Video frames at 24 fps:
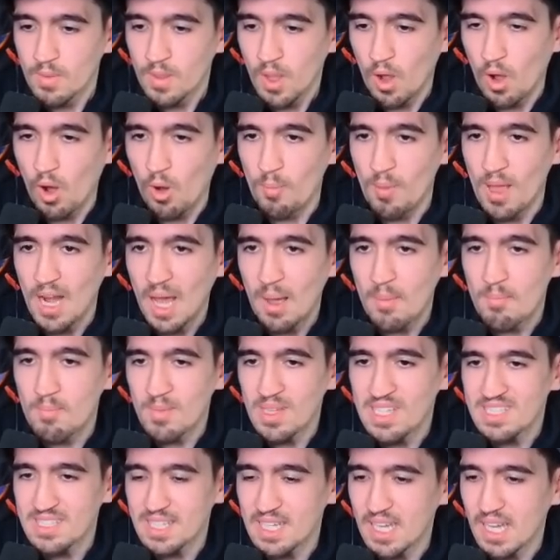Oh, man, I'm
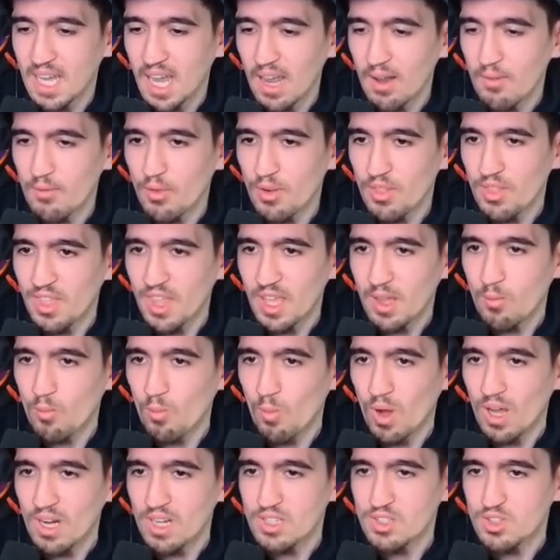missing everything.
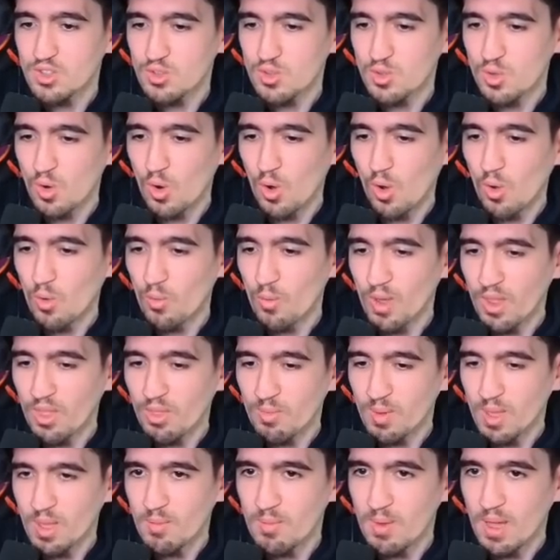What is wrong with
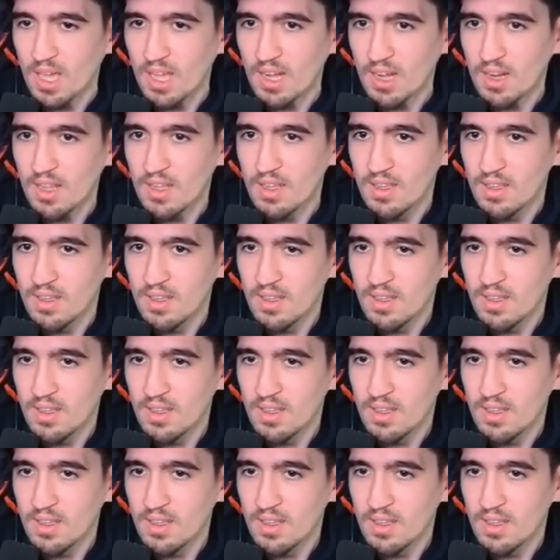me, man?